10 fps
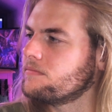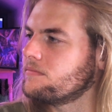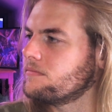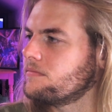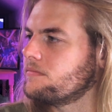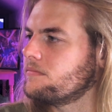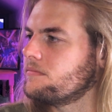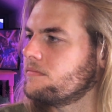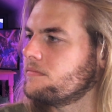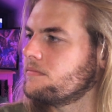
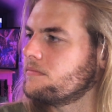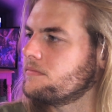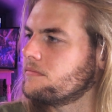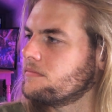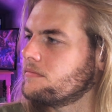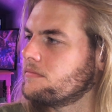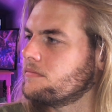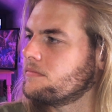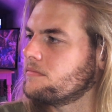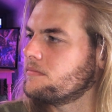No words are spoken by the person on screen.